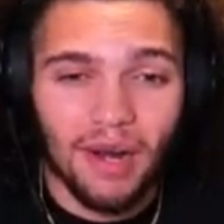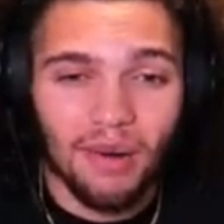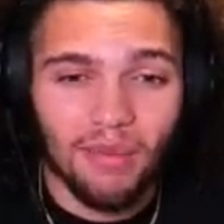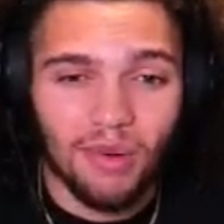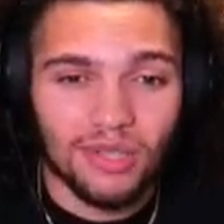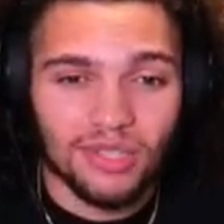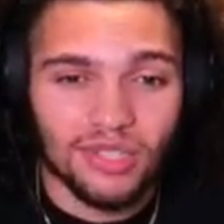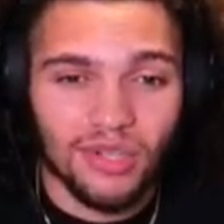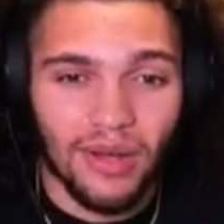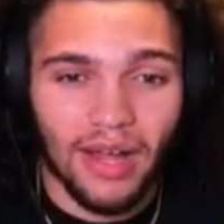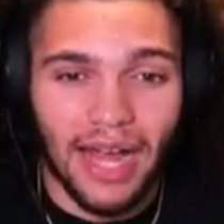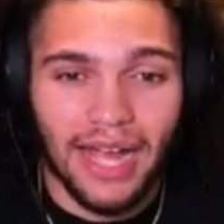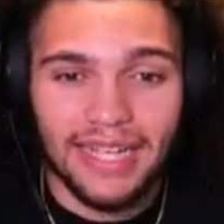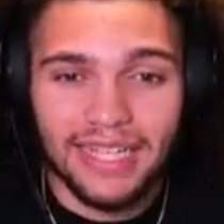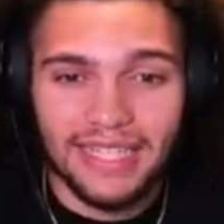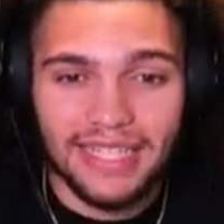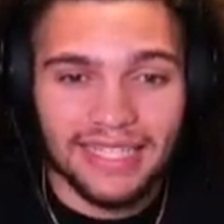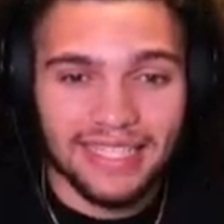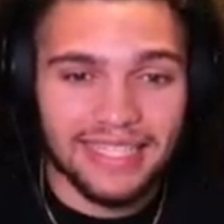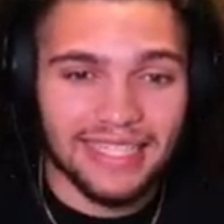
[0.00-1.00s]
So I
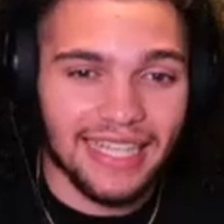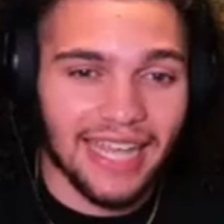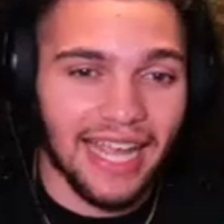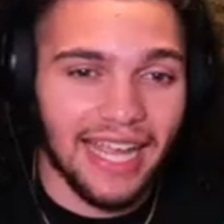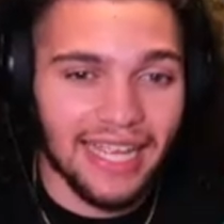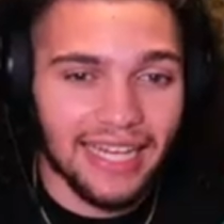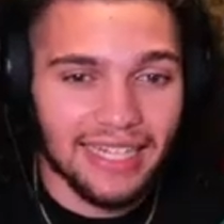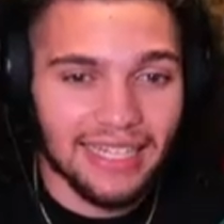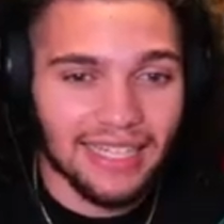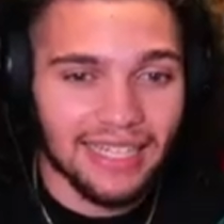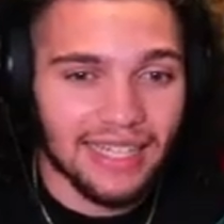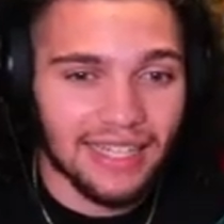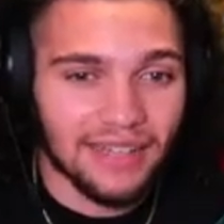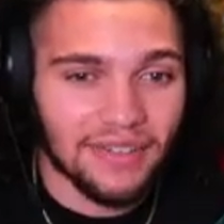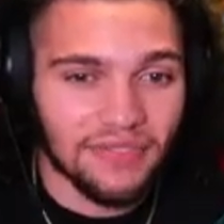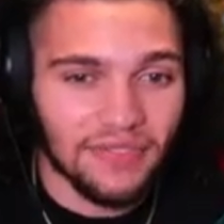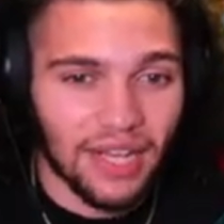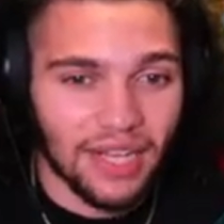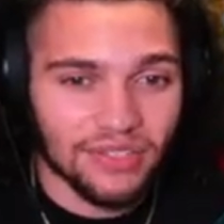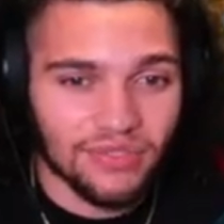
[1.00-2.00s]
can gain the
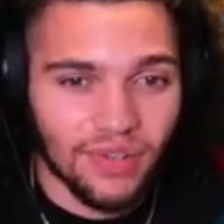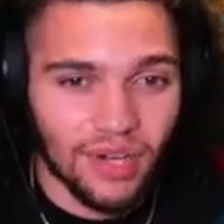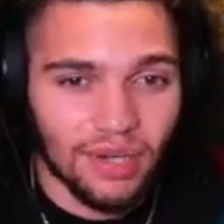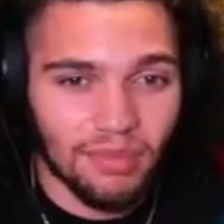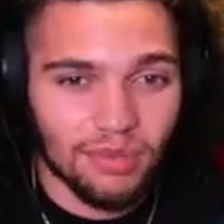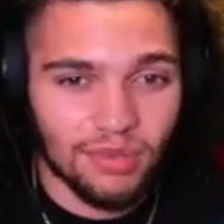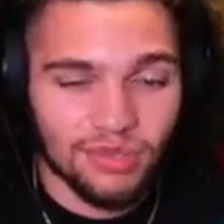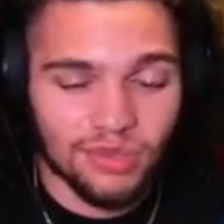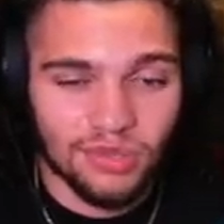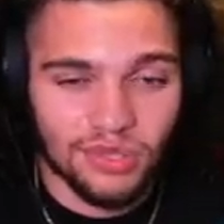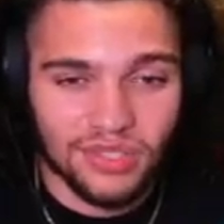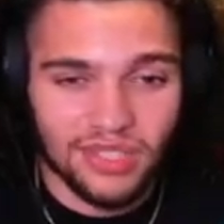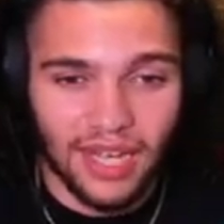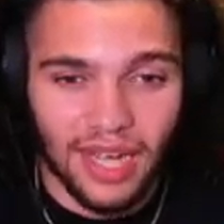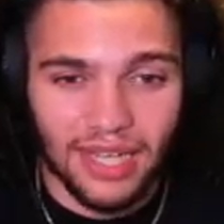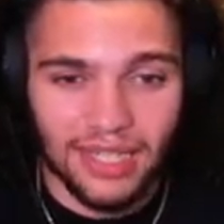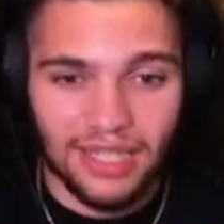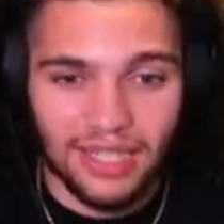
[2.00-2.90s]
Flash Fire boost, which is kind of